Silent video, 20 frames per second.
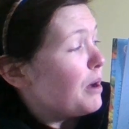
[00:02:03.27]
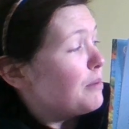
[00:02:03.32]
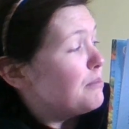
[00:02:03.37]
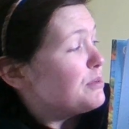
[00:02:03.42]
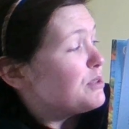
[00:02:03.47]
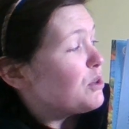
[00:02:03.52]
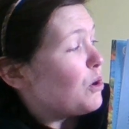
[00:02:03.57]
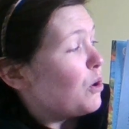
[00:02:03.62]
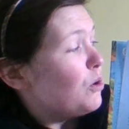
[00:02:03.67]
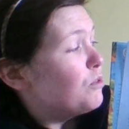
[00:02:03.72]

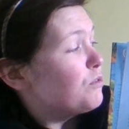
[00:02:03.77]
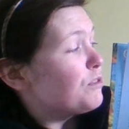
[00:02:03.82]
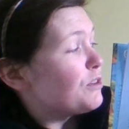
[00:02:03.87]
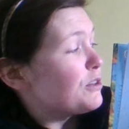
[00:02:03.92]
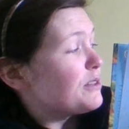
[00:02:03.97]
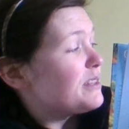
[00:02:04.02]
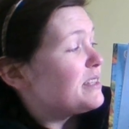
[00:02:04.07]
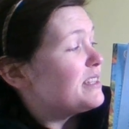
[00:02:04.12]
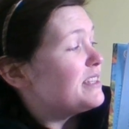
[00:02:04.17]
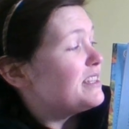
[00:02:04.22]
pumps
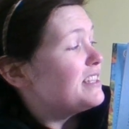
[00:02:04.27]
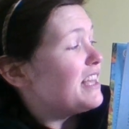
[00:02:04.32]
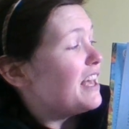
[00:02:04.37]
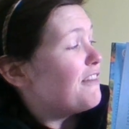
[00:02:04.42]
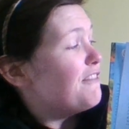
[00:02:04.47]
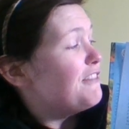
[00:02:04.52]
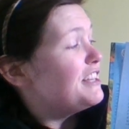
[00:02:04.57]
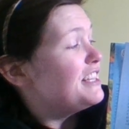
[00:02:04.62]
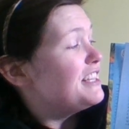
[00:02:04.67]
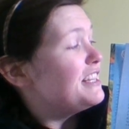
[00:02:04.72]
over
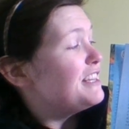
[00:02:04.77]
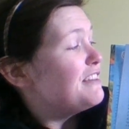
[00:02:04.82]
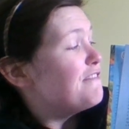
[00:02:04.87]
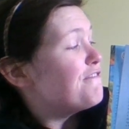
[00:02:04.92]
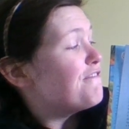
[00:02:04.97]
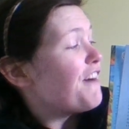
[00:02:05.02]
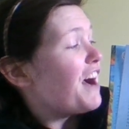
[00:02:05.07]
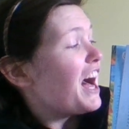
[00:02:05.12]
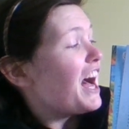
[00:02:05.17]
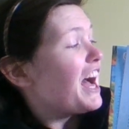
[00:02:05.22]

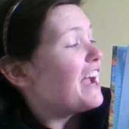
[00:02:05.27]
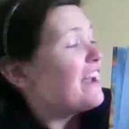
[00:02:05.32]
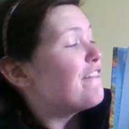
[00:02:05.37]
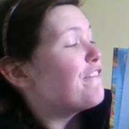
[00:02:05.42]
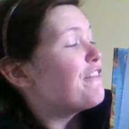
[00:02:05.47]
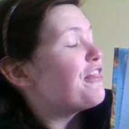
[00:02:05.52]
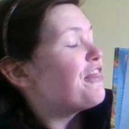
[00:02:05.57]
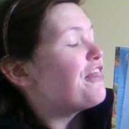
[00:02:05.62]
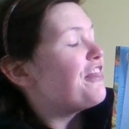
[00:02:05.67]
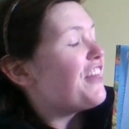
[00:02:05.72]

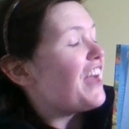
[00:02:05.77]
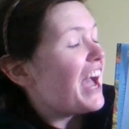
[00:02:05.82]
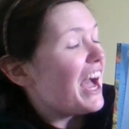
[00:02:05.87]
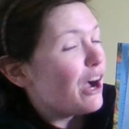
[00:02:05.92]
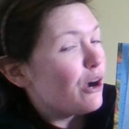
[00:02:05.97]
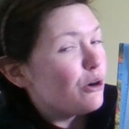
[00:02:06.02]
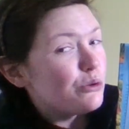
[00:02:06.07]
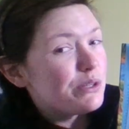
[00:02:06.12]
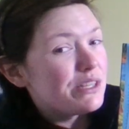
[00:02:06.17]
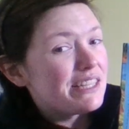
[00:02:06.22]

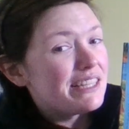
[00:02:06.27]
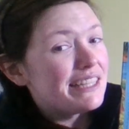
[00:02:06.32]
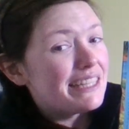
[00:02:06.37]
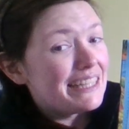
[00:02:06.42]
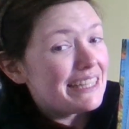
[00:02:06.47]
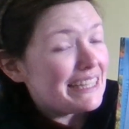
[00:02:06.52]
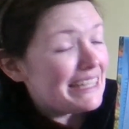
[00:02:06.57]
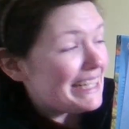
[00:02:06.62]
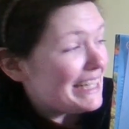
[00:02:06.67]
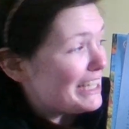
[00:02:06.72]

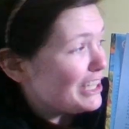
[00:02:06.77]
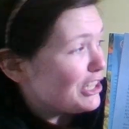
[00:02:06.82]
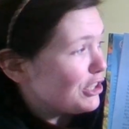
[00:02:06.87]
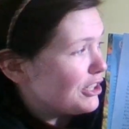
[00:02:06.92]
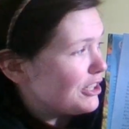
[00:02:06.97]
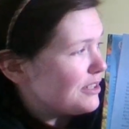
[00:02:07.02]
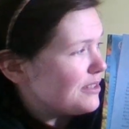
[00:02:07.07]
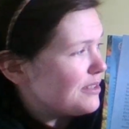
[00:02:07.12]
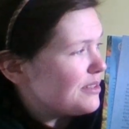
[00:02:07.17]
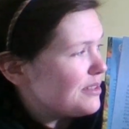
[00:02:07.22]
75,000
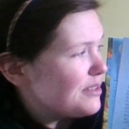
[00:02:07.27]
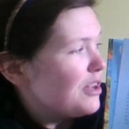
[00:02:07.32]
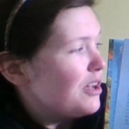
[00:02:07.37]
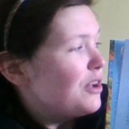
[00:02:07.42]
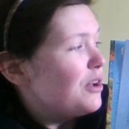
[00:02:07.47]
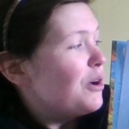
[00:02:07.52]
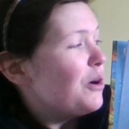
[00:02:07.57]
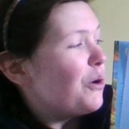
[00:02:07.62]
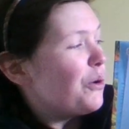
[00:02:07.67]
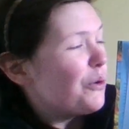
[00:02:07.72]
liters,
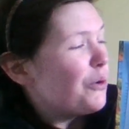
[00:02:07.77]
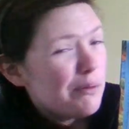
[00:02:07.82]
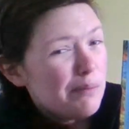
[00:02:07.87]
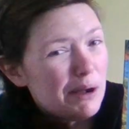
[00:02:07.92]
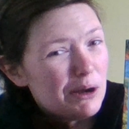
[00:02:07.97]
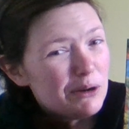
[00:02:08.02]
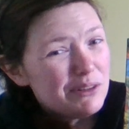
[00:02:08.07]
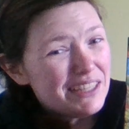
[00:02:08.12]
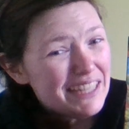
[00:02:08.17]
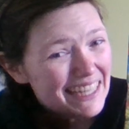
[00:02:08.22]
or
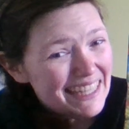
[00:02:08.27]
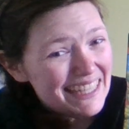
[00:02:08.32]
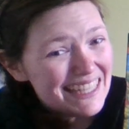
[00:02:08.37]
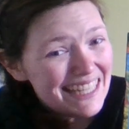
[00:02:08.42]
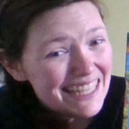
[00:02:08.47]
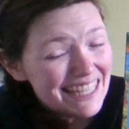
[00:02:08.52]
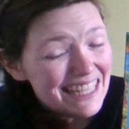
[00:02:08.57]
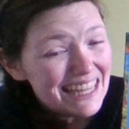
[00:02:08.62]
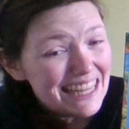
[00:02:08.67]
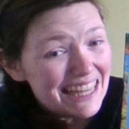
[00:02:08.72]
about
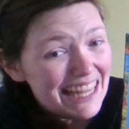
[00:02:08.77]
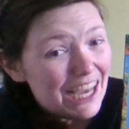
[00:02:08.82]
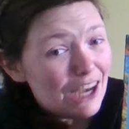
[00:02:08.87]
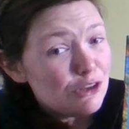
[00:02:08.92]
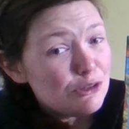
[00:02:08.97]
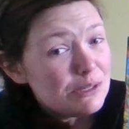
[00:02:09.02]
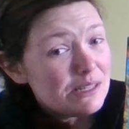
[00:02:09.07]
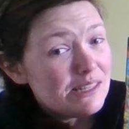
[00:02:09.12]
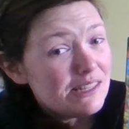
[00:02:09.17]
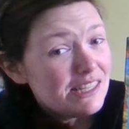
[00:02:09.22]

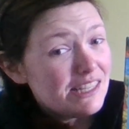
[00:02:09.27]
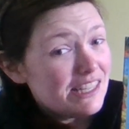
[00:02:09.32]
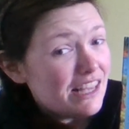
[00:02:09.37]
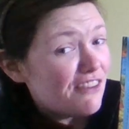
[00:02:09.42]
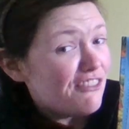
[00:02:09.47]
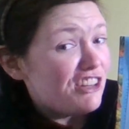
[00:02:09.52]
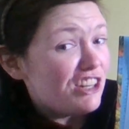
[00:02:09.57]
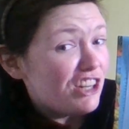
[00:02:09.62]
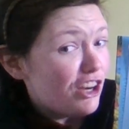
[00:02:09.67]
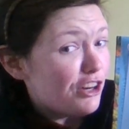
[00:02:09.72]

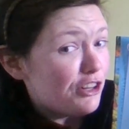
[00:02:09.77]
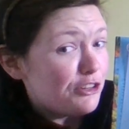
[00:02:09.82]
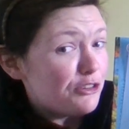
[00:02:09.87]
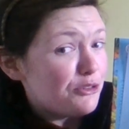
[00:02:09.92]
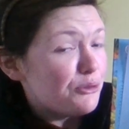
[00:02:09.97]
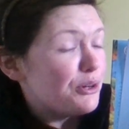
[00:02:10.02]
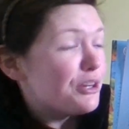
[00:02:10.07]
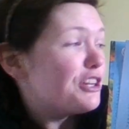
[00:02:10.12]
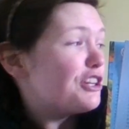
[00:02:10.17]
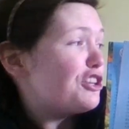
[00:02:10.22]

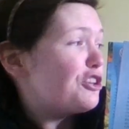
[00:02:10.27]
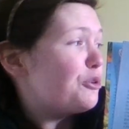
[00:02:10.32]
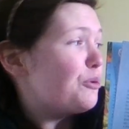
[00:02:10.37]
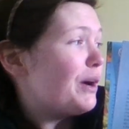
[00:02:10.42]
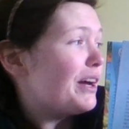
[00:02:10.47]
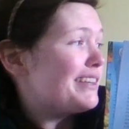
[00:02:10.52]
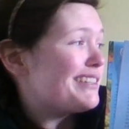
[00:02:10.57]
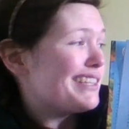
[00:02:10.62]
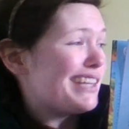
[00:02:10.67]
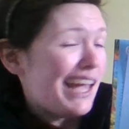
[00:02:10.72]
19,700
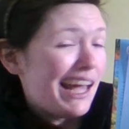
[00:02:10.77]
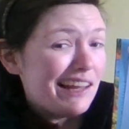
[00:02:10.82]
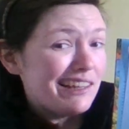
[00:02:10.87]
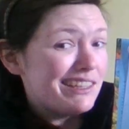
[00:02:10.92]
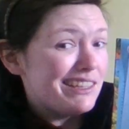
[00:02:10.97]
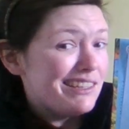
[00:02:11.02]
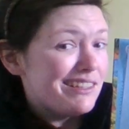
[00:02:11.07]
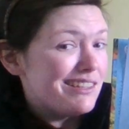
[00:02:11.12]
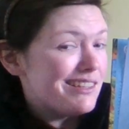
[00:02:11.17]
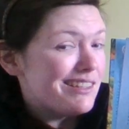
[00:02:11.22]
US
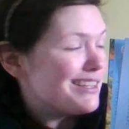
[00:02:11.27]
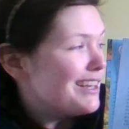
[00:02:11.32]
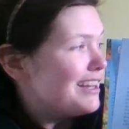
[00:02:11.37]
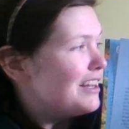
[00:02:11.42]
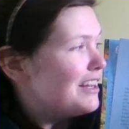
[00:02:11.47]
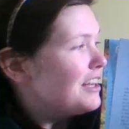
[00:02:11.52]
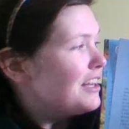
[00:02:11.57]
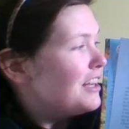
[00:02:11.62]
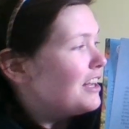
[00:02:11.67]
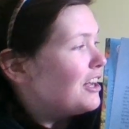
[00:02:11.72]

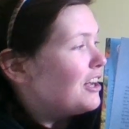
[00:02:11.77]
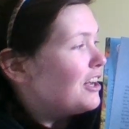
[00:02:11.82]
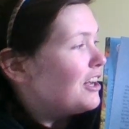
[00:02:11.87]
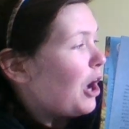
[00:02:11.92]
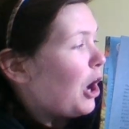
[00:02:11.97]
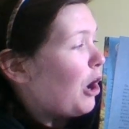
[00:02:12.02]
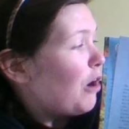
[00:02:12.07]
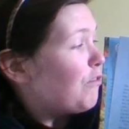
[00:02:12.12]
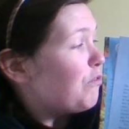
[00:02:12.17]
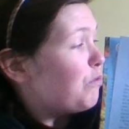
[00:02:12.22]
gallons,
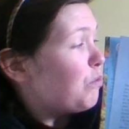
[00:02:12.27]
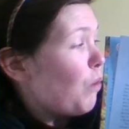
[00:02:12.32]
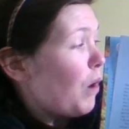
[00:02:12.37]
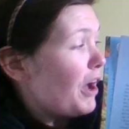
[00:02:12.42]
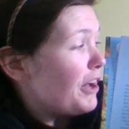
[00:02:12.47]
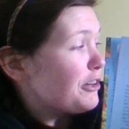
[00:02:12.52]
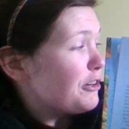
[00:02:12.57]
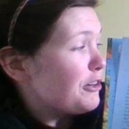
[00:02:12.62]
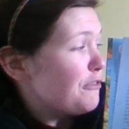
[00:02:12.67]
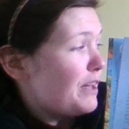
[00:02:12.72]
of
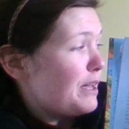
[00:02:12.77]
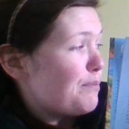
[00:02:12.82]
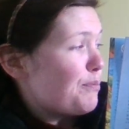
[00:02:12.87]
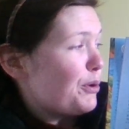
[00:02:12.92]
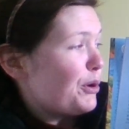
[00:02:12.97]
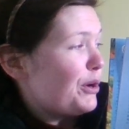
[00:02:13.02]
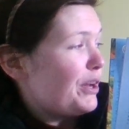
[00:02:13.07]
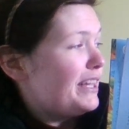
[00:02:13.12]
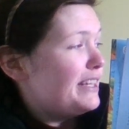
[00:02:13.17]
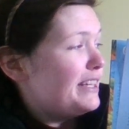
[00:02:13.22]
water
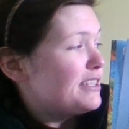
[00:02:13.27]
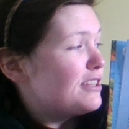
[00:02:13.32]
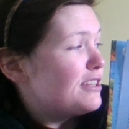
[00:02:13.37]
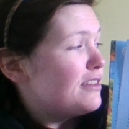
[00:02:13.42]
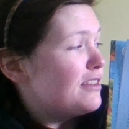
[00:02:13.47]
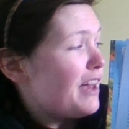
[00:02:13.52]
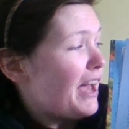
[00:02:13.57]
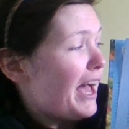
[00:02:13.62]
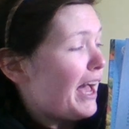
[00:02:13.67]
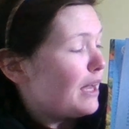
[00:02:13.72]
vapor
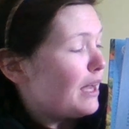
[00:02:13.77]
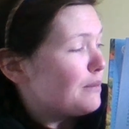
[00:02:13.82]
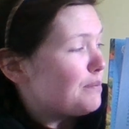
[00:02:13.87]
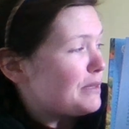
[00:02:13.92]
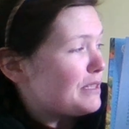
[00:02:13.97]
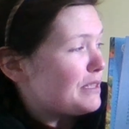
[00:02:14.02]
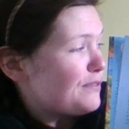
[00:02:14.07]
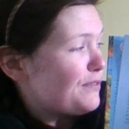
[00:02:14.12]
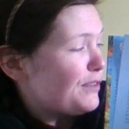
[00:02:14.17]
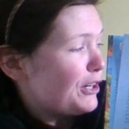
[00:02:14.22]
into the
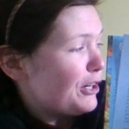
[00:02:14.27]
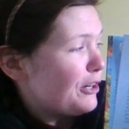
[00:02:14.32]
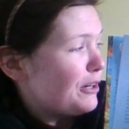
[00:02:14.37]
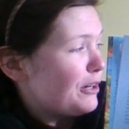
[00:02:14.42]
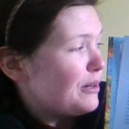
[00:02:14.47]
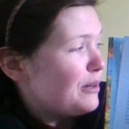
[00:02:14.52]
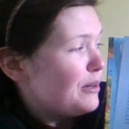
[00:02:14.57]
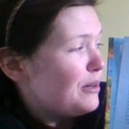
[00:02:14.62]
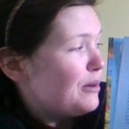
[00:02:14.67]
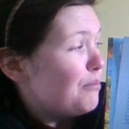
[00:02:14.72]

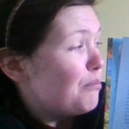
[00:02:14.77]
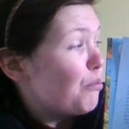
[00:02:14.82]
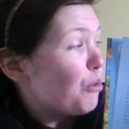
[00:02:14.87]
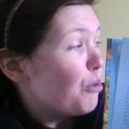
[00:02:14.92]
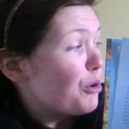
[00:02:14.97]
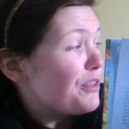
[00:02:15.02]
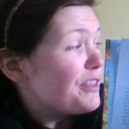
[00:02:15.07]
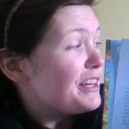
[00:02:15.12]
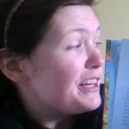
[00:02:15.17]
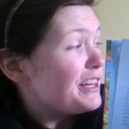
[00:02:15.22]
atmosphere,
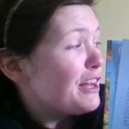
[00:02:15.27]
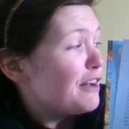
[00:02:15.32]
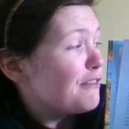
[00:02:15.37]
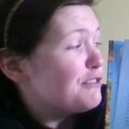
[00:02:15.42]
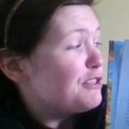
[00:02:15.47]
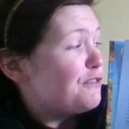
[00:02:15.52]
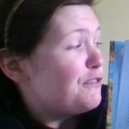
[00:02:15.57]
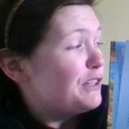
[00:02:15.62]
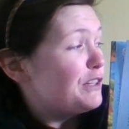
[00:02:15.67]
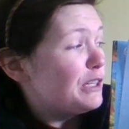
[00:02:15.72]
more than
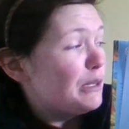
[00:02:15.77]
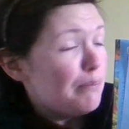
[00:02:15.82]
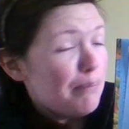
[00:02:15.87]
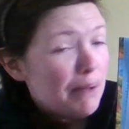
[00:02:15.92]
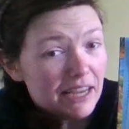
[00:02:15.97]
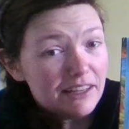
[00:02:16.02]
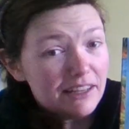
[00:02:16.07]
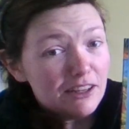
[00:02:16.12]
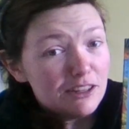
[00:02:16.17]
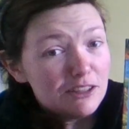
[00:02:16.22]
enough to fill a
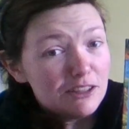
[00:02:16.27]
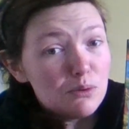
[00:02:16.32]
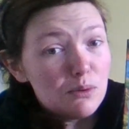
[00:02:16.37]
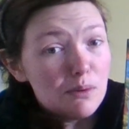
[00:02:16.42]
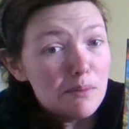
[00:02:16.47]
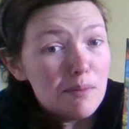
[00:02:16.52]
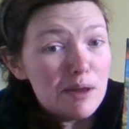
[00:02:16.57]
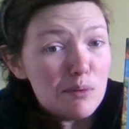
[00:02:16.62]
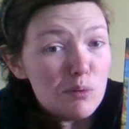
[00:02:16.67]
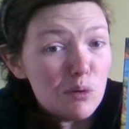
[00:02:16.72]
backyard
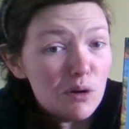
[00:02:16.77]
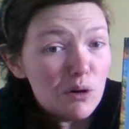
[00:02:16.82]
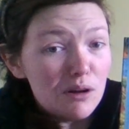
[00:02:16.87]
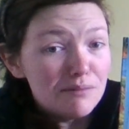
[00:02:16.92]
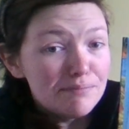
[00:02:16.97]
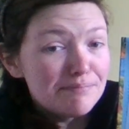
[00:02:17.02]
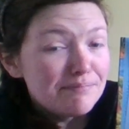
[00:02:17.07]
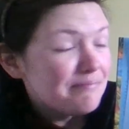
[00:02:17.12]
swimming pool.